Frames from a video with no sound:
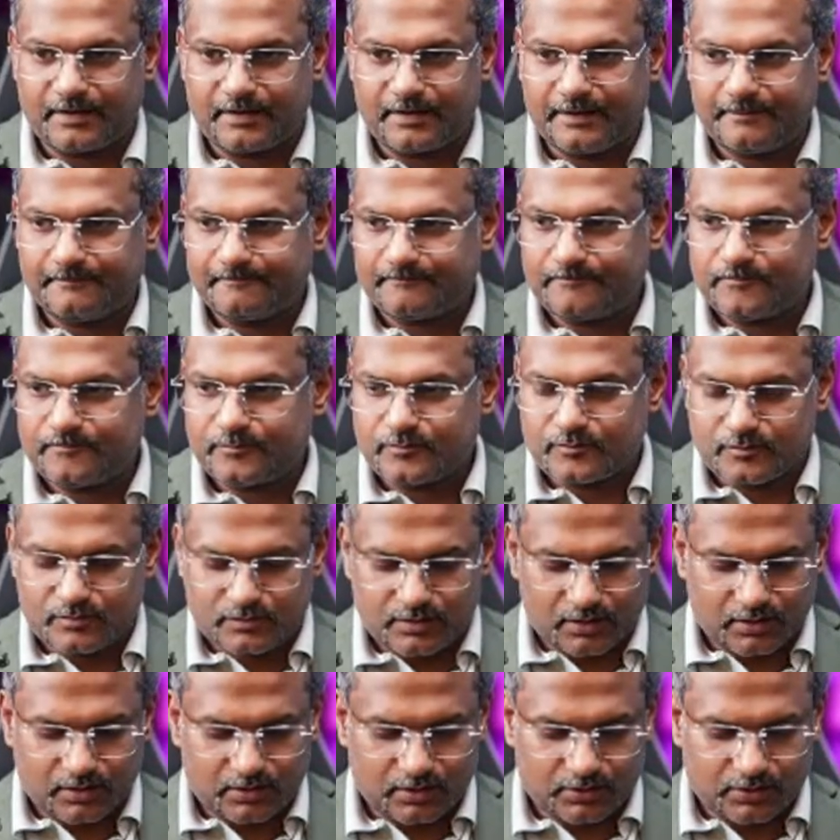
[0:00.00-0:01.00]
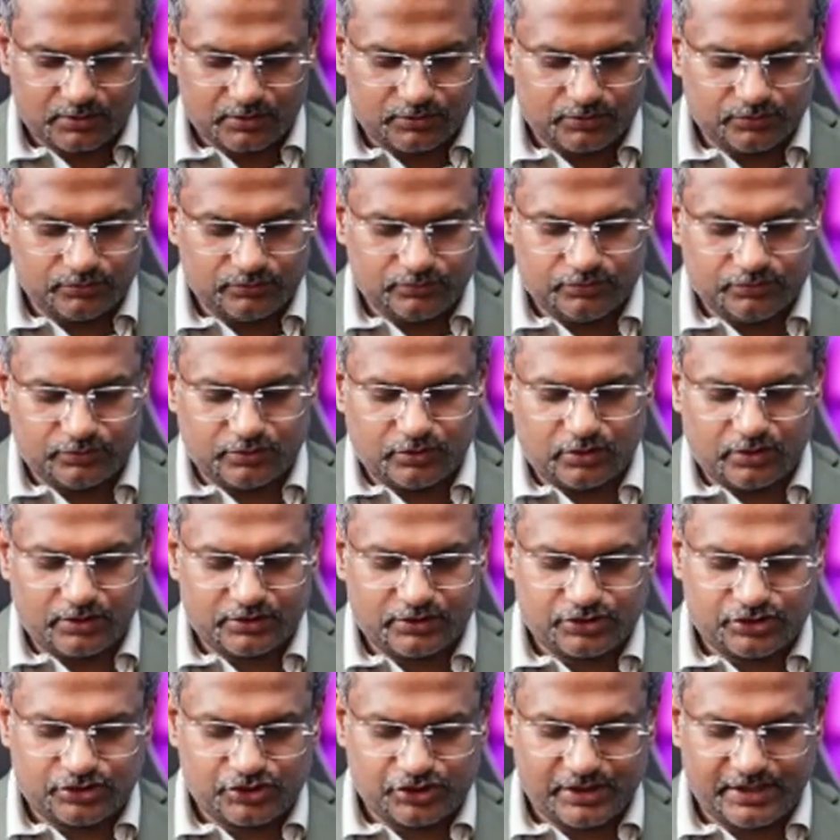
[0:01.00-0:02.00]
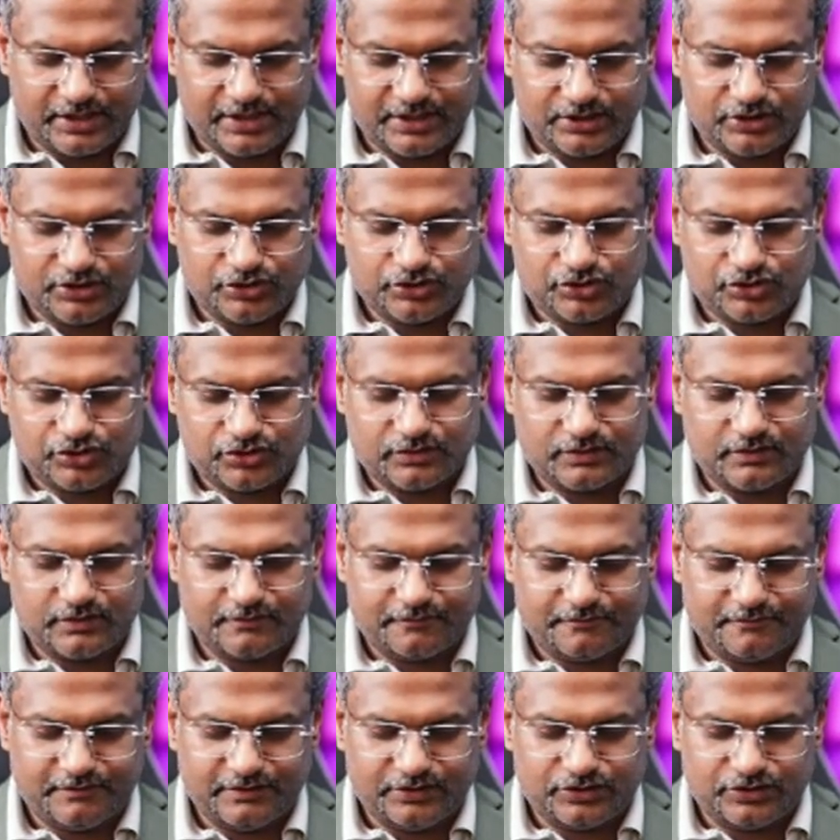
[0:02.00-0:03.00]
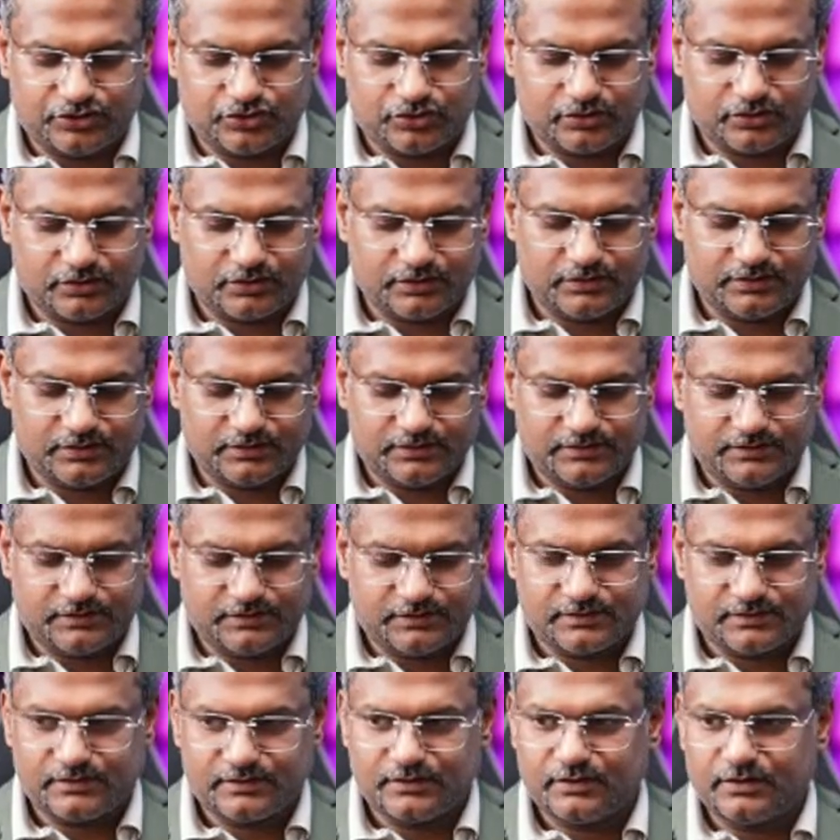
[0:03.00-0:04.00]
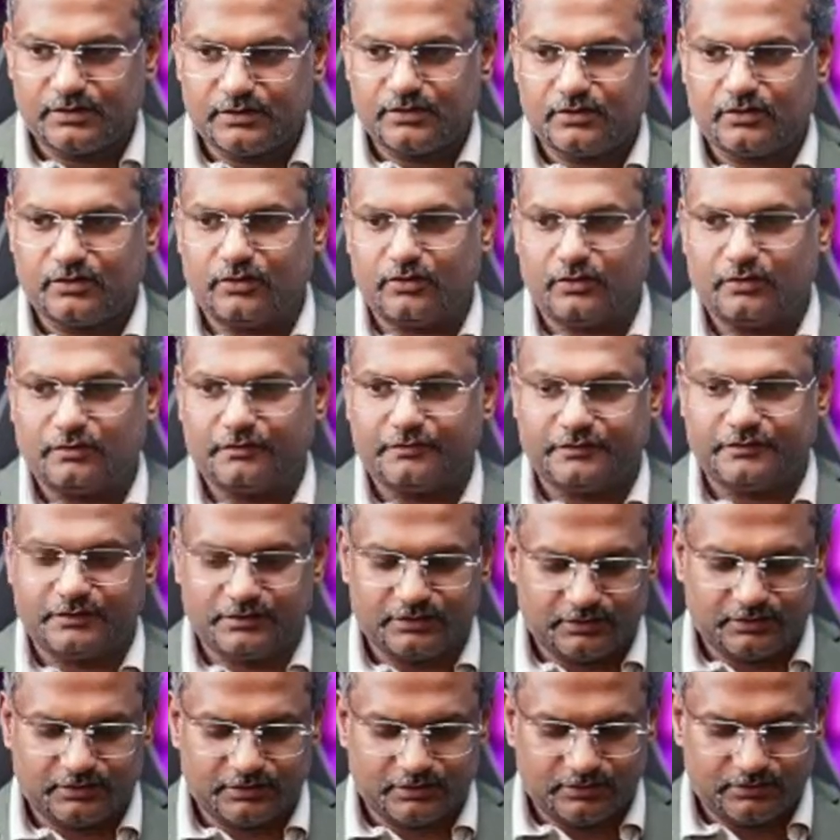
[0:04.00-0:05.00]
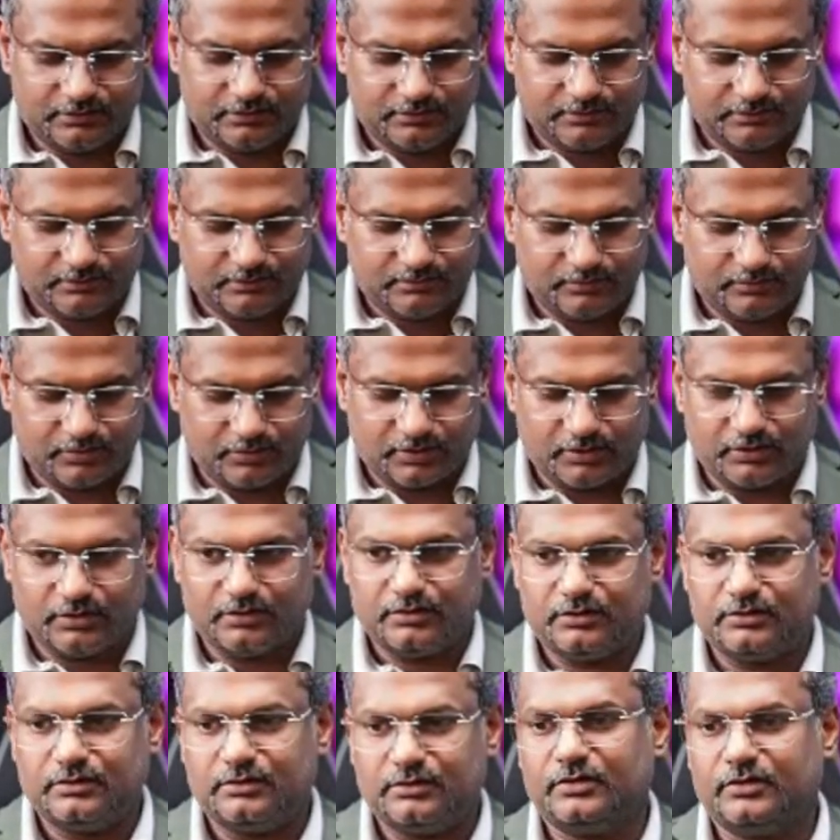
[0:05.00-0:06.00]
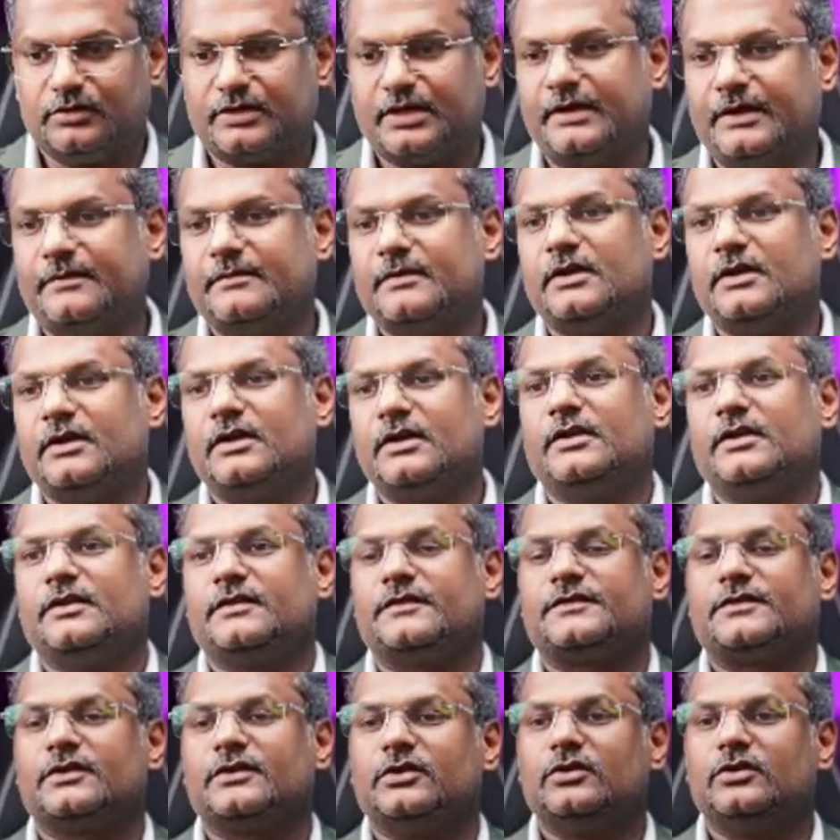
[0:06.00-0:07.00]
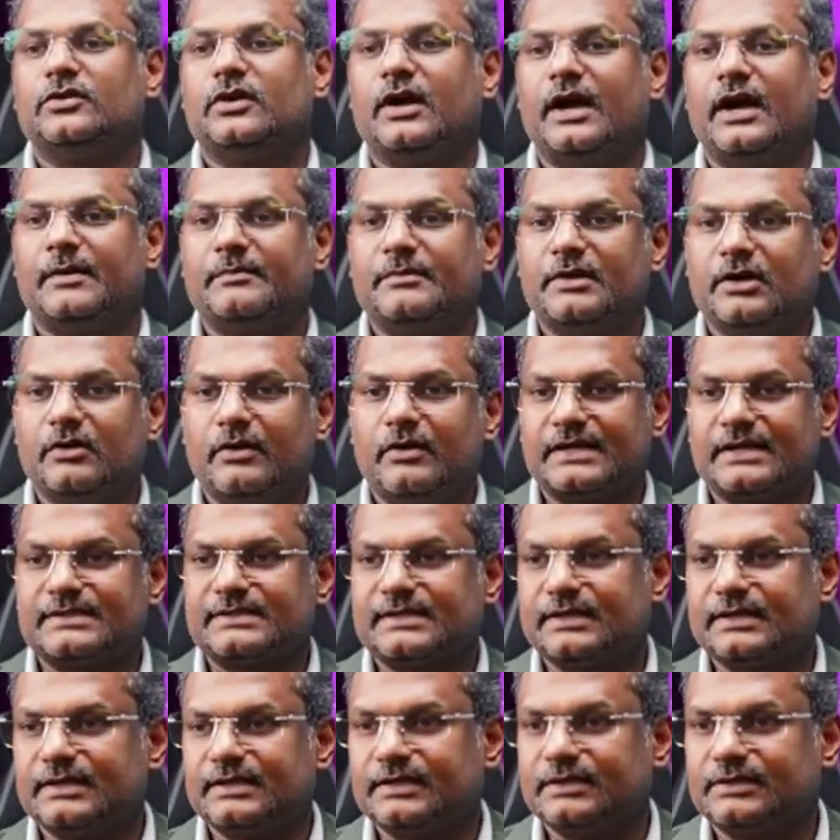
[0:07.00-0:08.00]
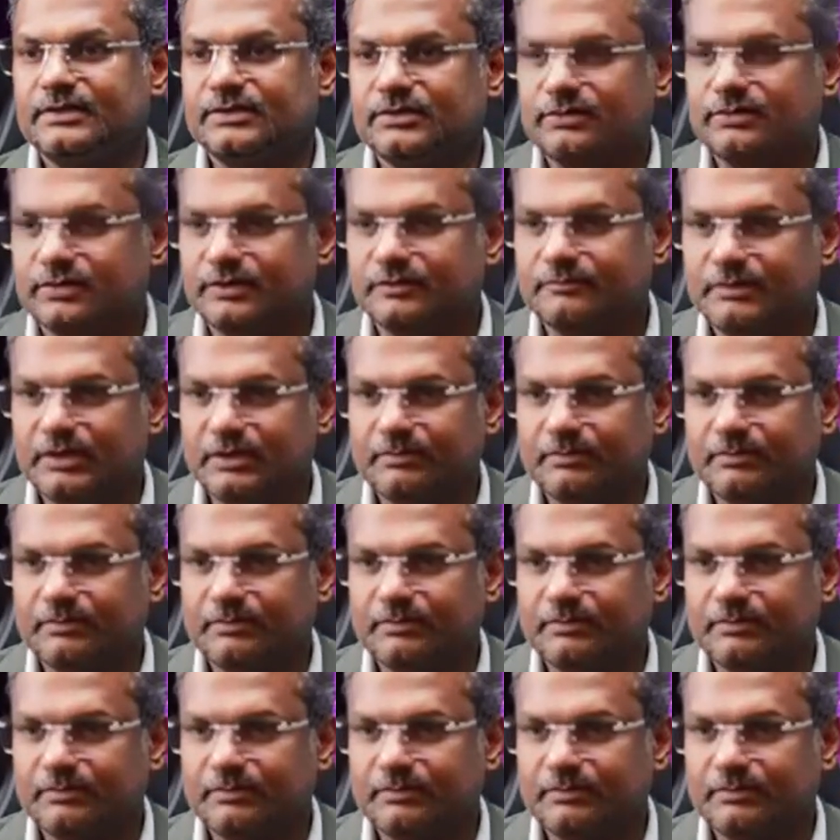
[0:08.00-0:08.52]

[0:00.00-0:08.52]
Okay. Do not change the features of the model. Okay. So I'm now asking it to